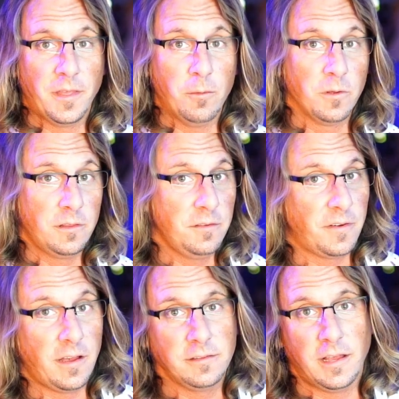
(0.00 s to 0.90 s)
They really
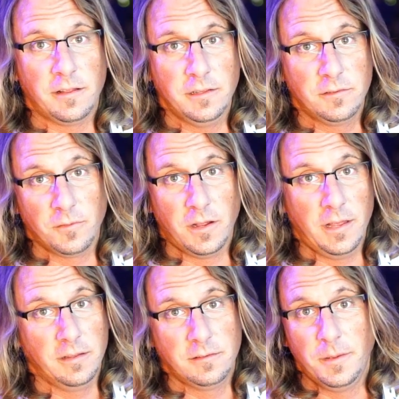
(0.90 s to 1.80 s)
file down these fret
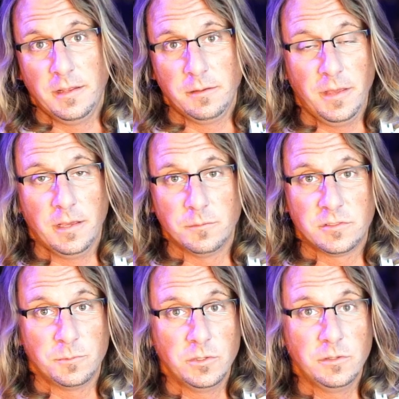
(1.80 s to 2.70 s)
ends, man, to make them
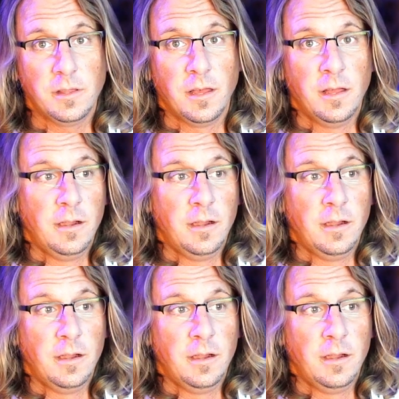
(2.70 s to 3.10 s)
smooth.